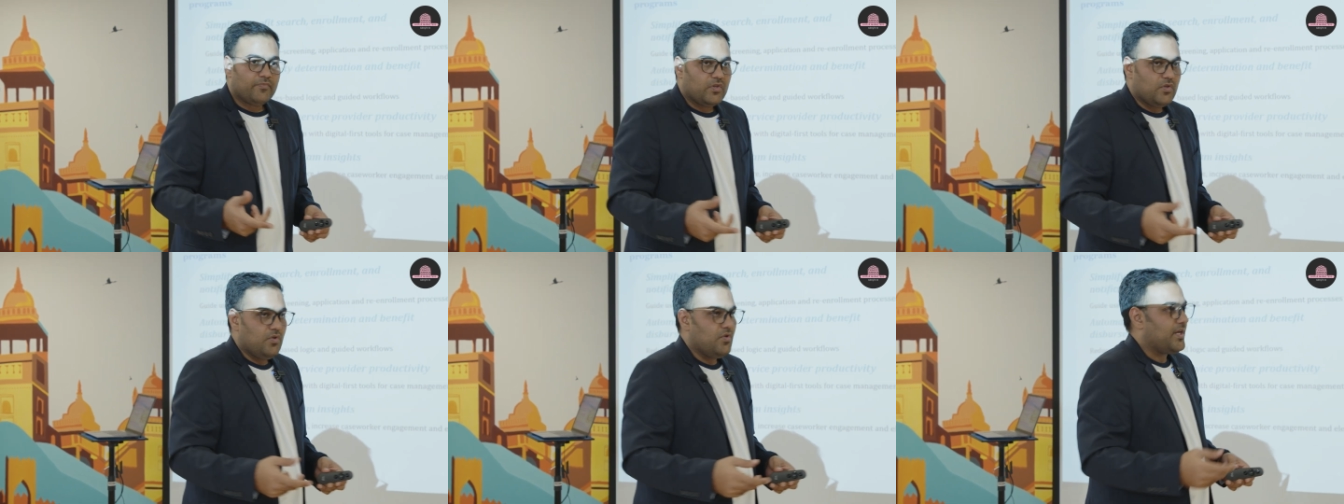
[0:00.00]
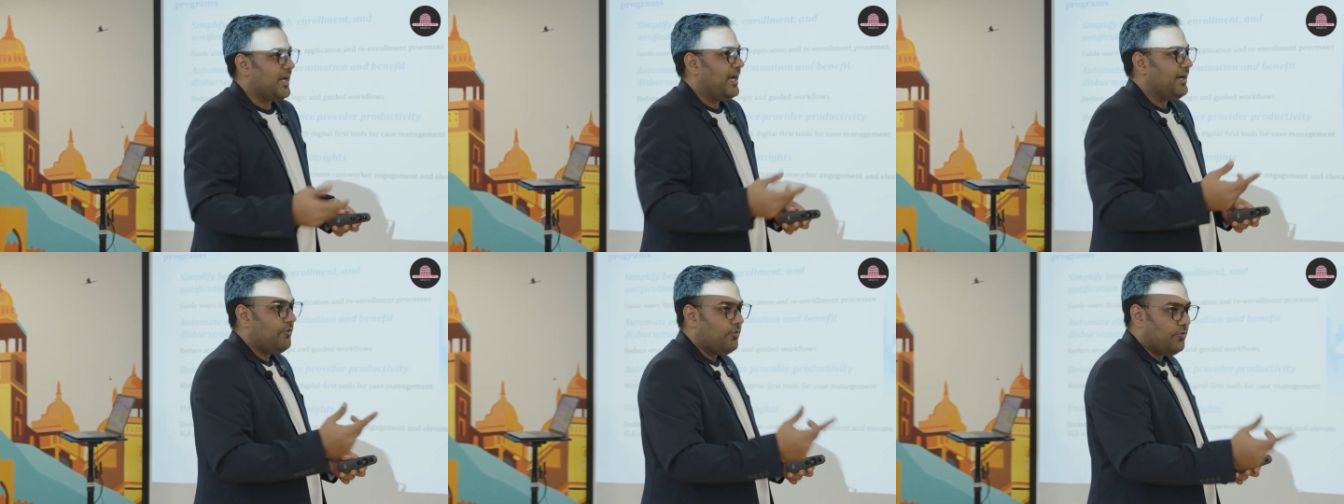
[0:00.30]
You
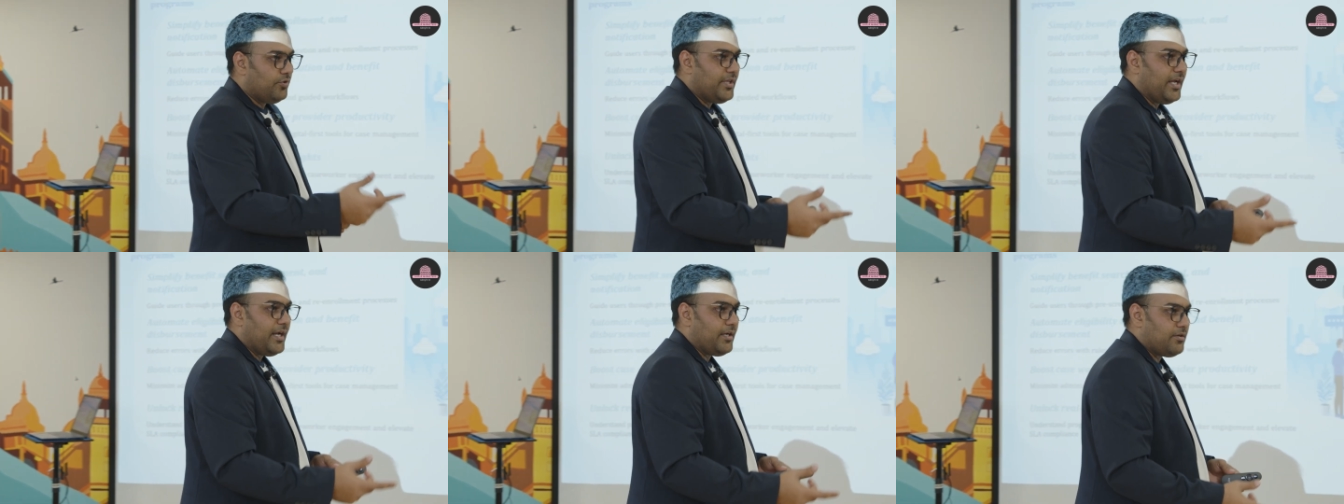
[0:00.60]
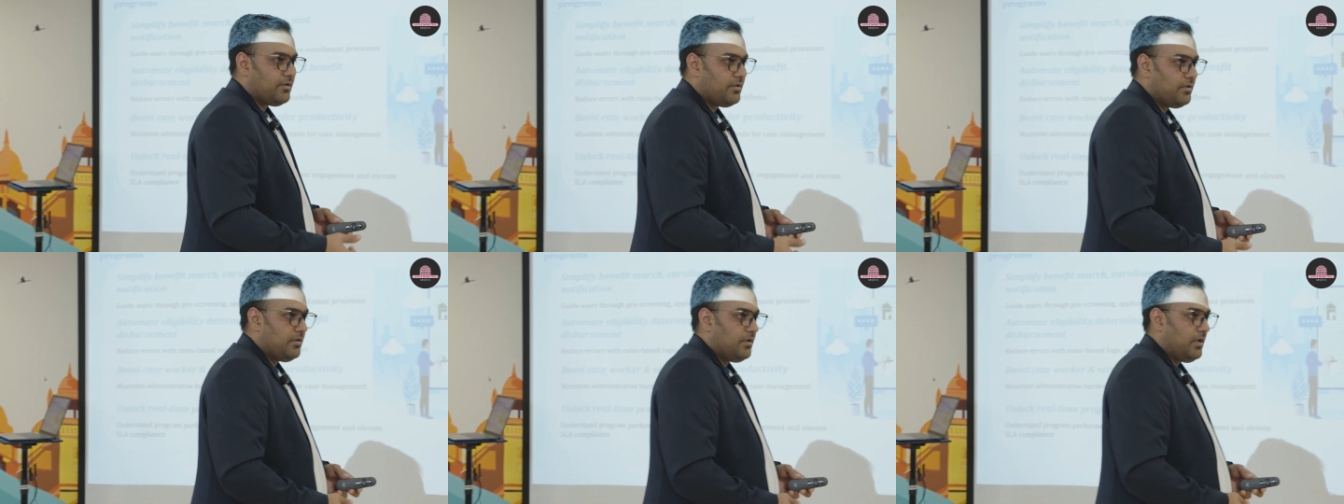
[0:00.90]
can do
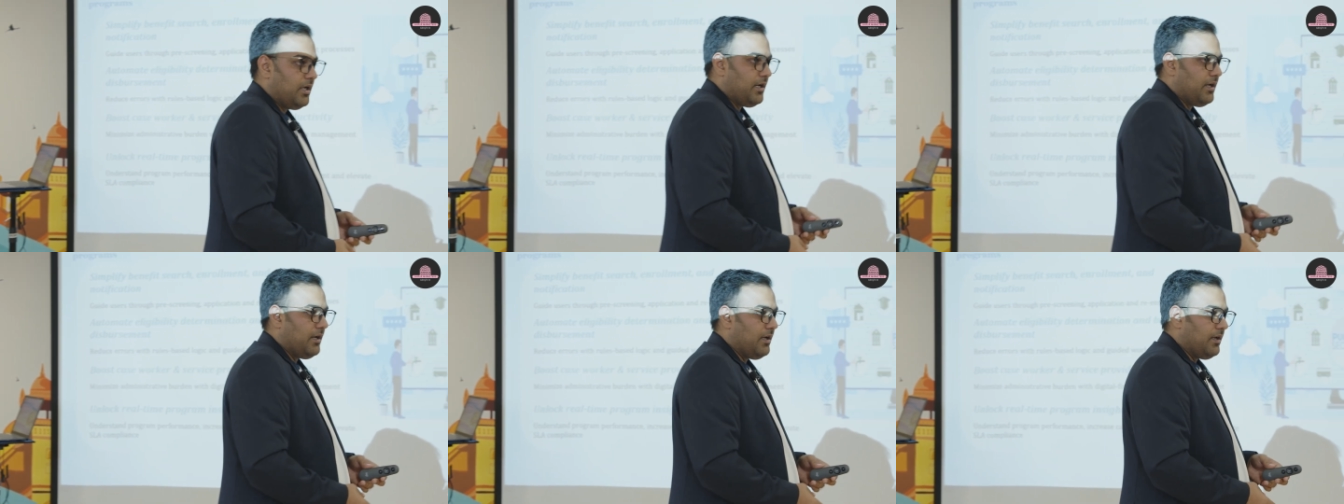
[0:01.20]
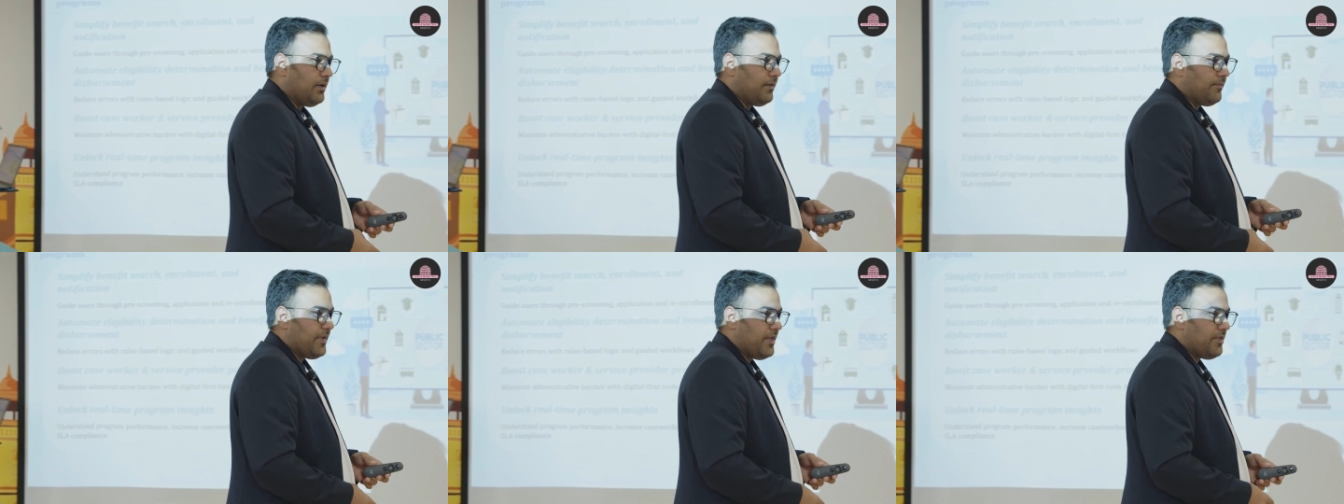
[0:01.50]
that
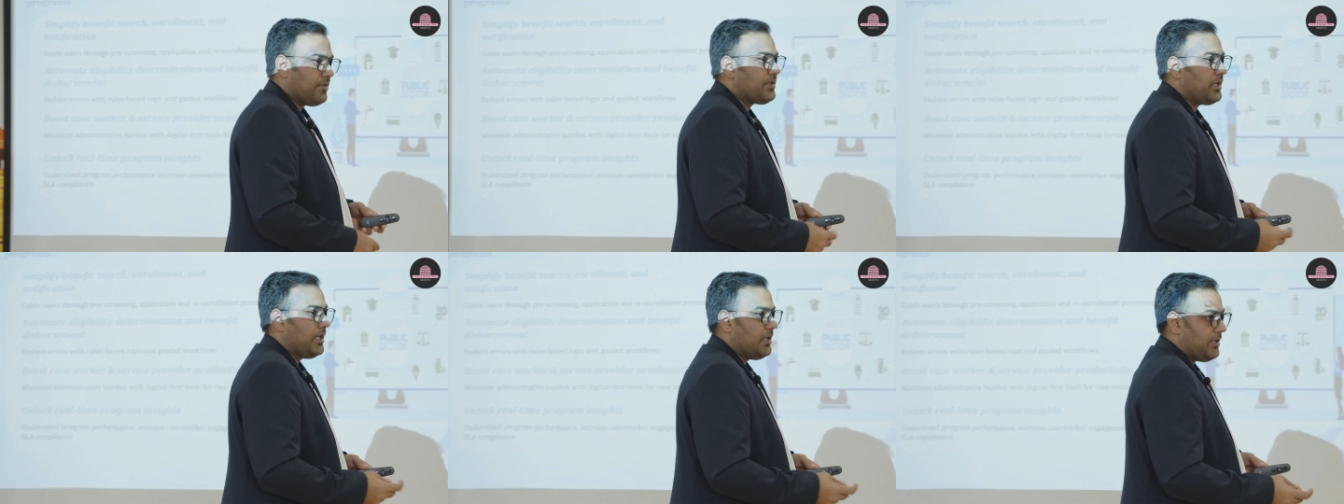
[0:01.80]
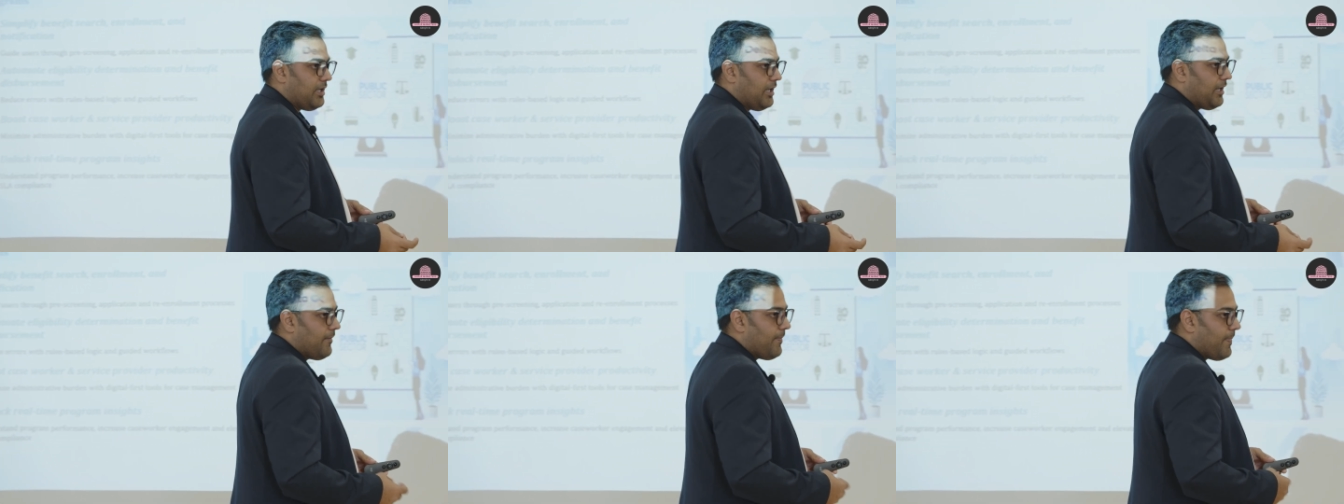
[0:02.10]

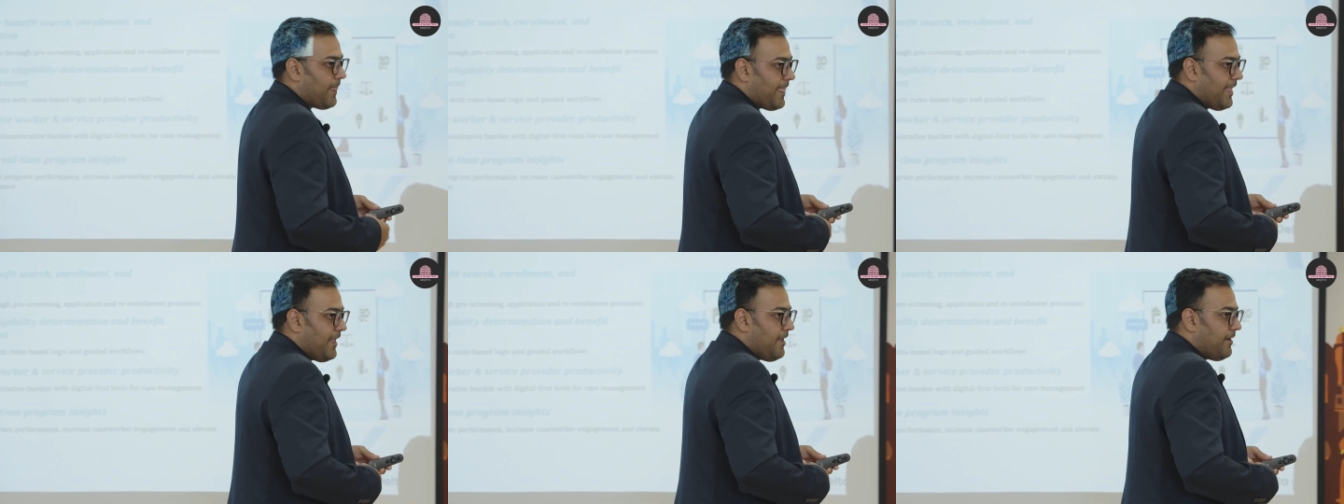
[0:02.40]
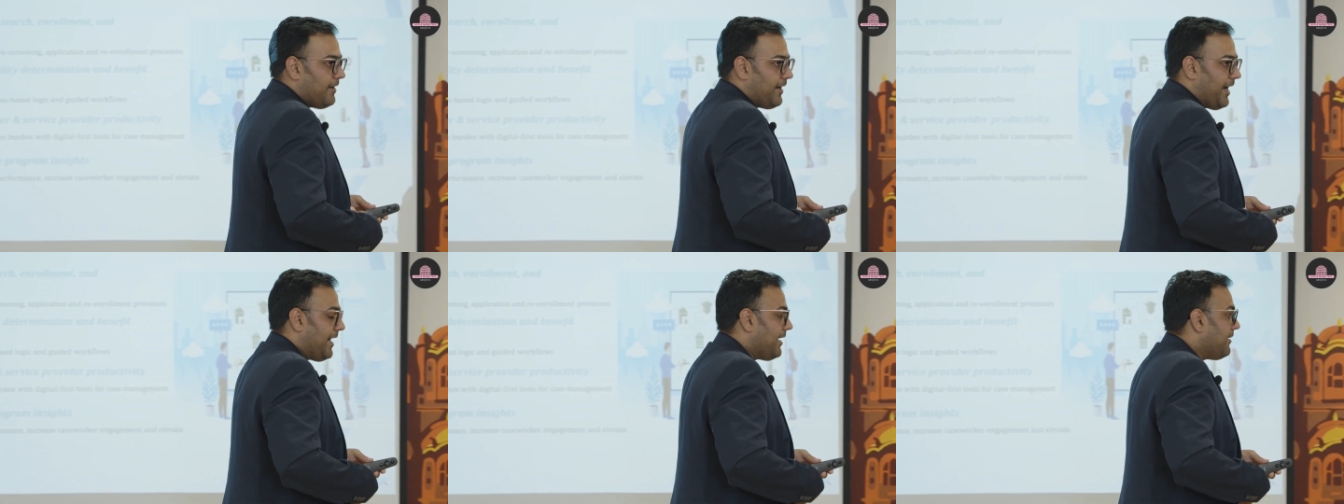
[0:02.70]
instantly,
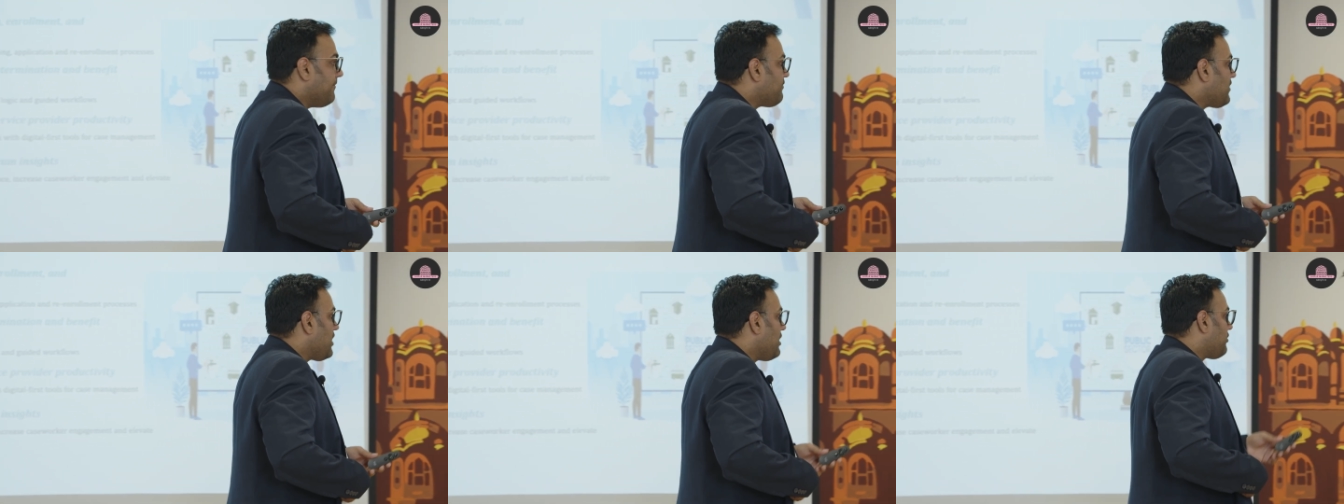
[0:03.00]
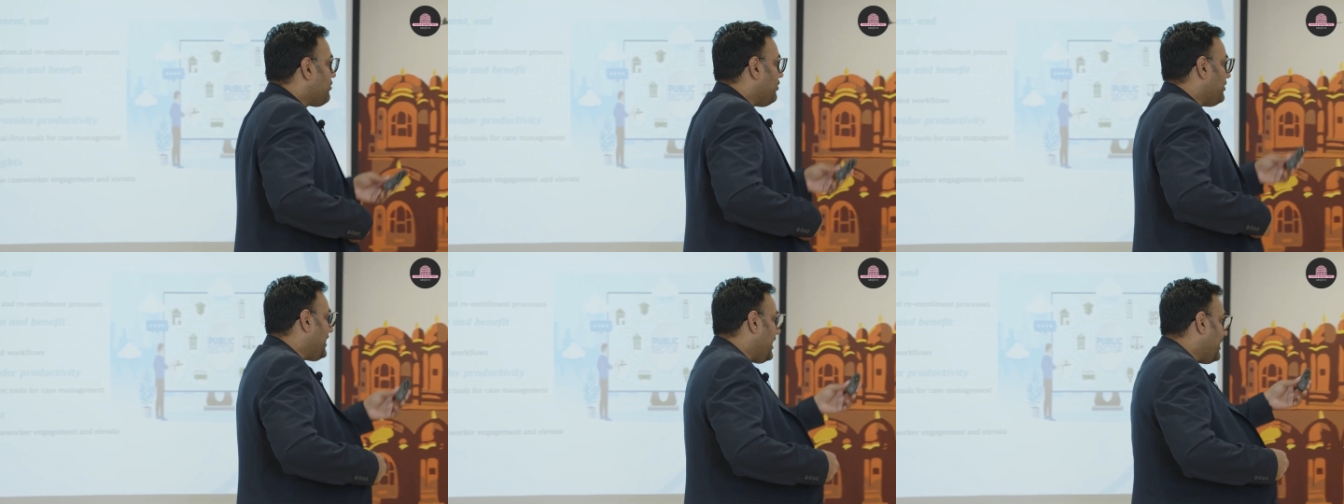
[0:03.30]
right?
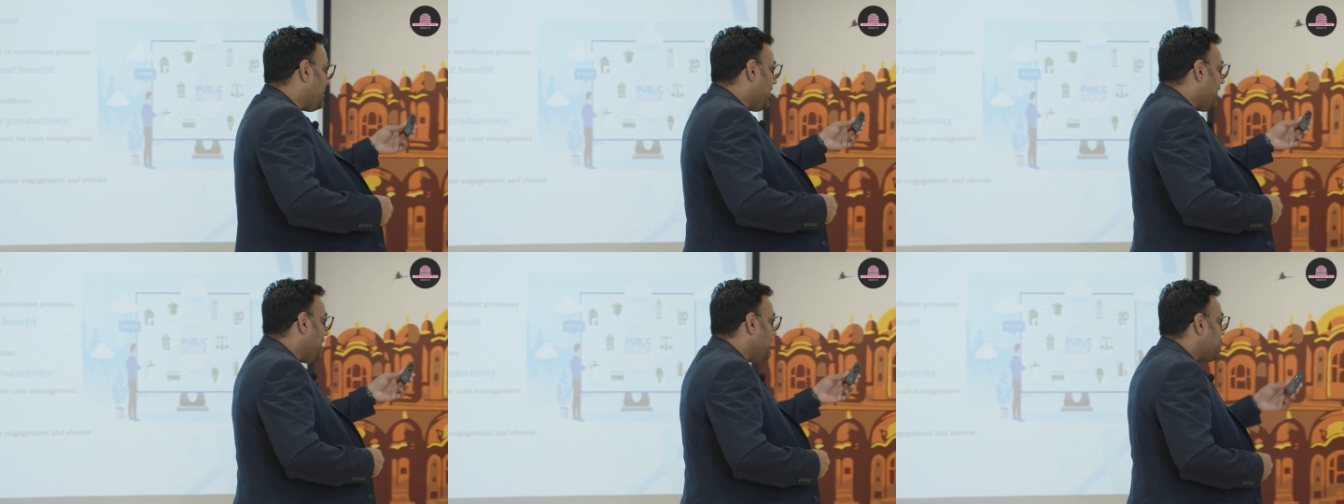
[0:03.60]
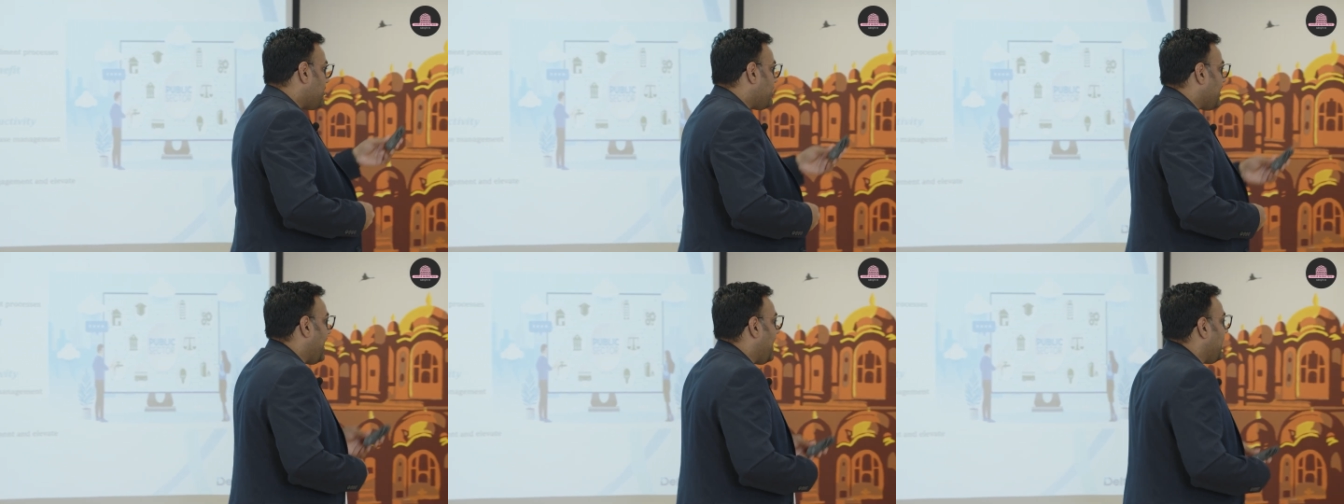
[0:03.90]
So that
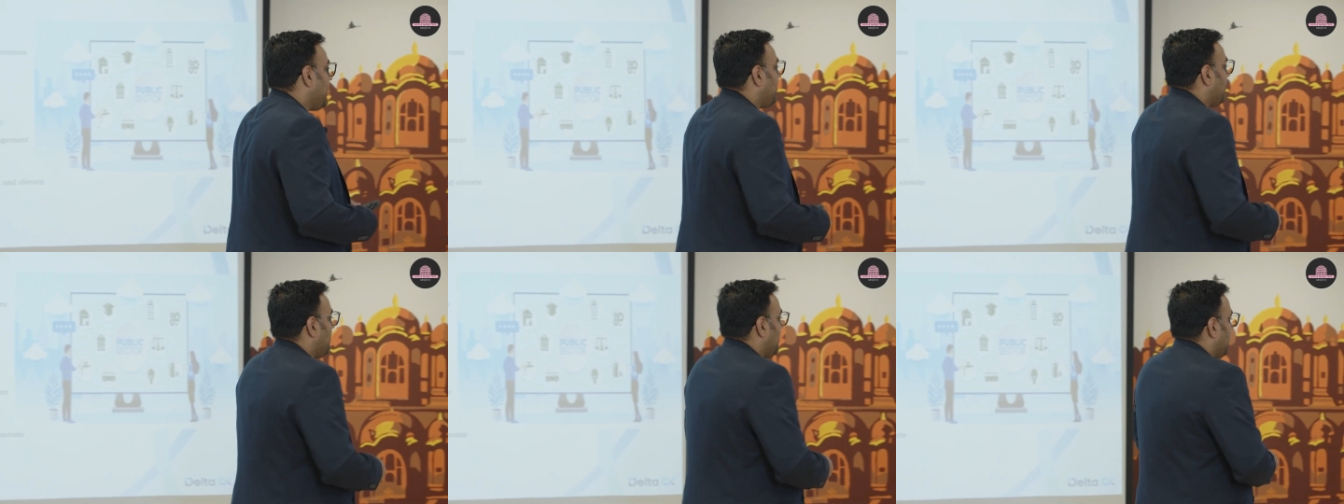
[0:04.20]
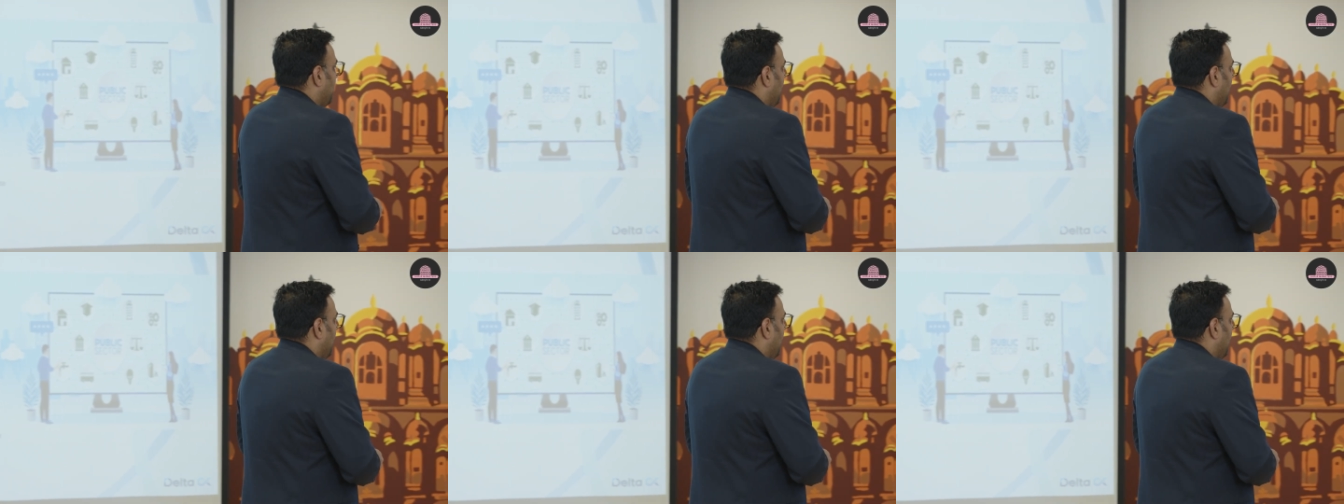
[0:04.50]
insight